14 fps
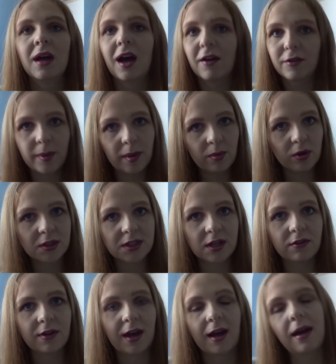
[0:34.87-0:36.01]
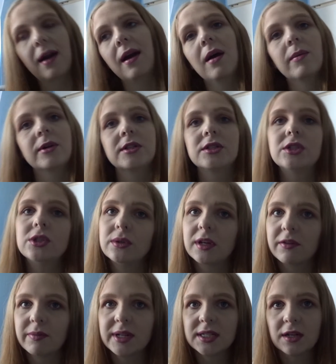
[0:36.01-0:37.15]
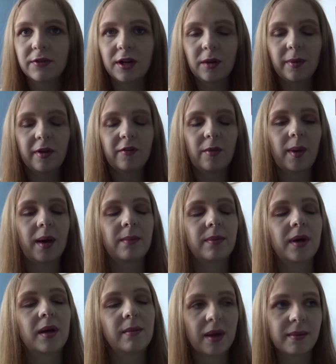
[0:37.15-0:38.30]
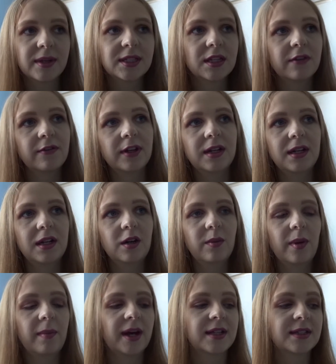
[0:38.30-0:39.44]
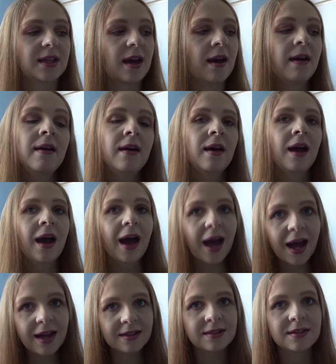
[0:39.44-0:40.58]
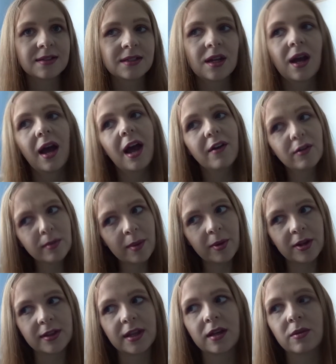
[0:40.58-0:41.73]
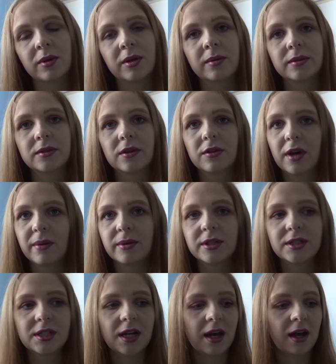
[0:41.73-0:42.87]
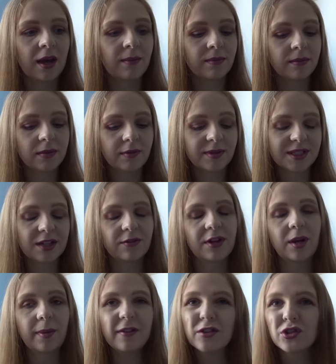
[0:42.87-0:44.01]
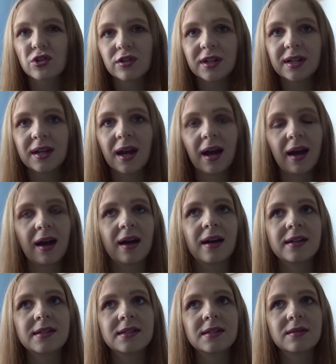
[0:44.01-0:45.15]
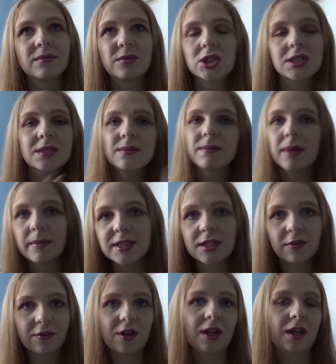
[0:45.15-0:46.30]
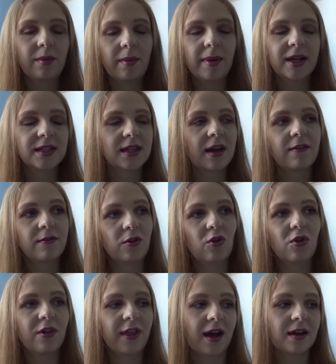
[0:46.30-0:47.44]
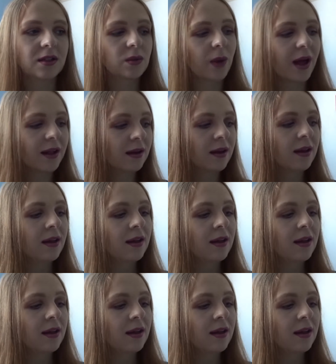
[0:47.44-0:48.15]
have a bit more self-care. I want to give myself a little bit of a pamper, make myself feel a little bit better, and I've got my birthday coming up, so I thought I would give myself a little bit of a treat and just make myself feel a little bit better for that as well.